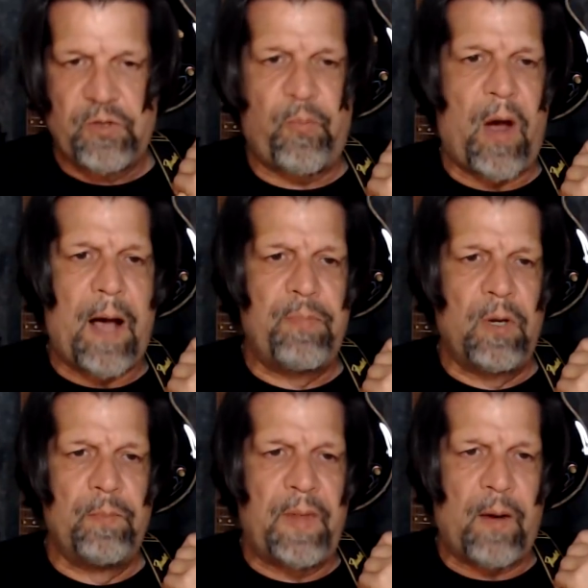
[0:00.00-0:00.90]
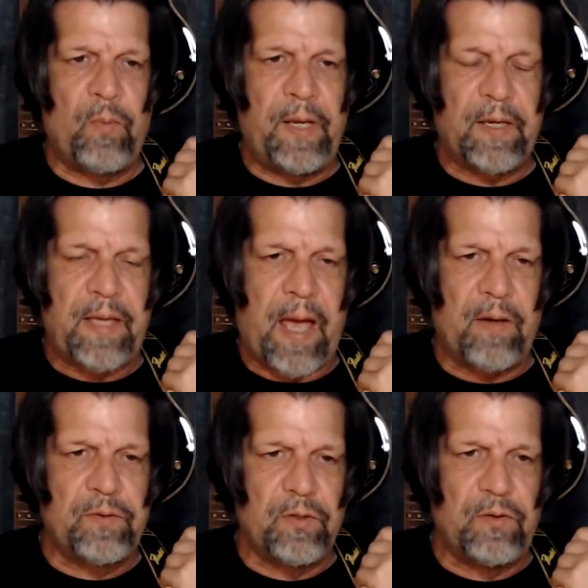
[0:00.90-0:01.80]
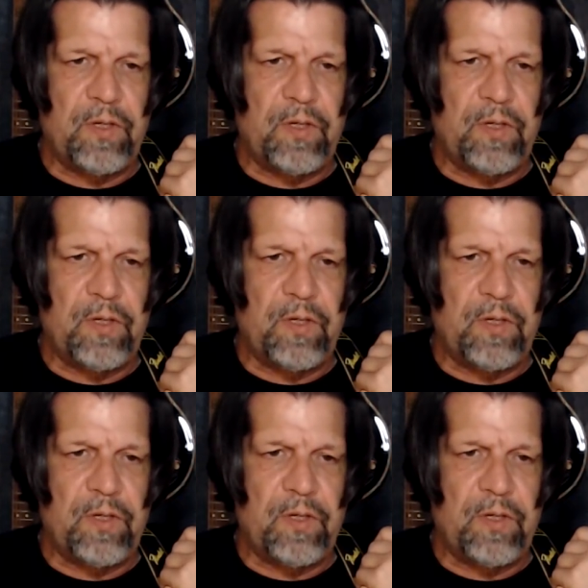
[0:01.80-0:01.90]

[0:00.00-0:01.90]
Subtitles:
problem that we encountered,